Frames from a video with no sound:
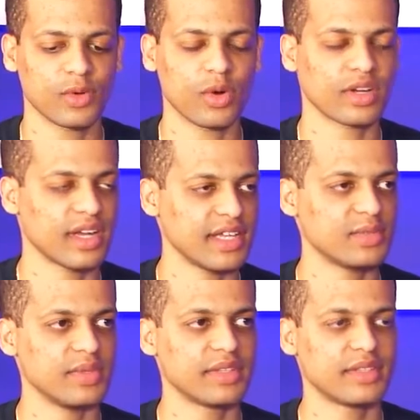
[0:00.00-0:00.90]
co
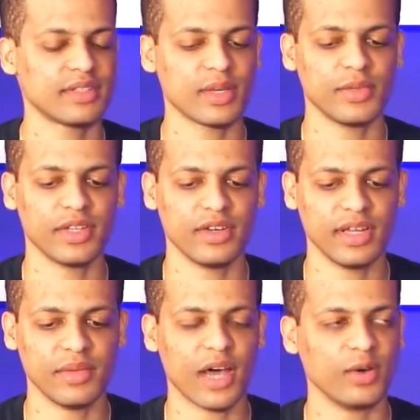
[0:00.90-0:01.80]
organized with someone there
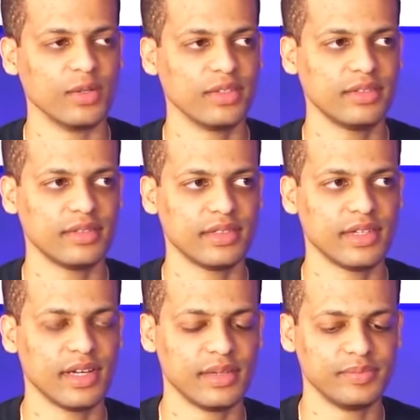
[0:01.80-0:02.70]
named Naol.
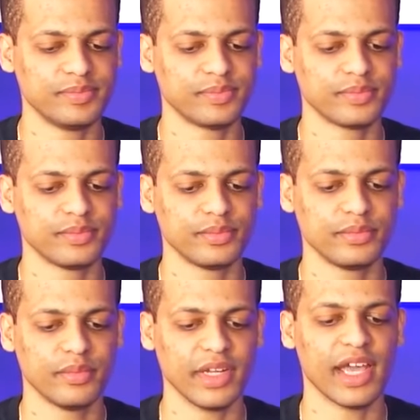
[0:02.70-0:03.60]
Um,
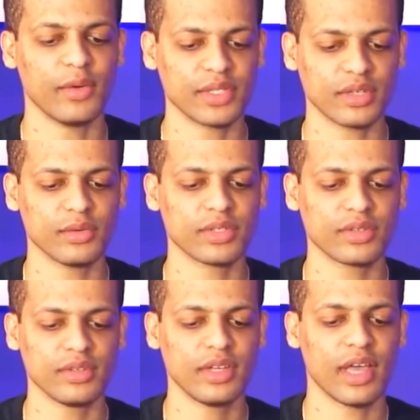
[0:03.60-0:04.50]
but yeah, it was, it was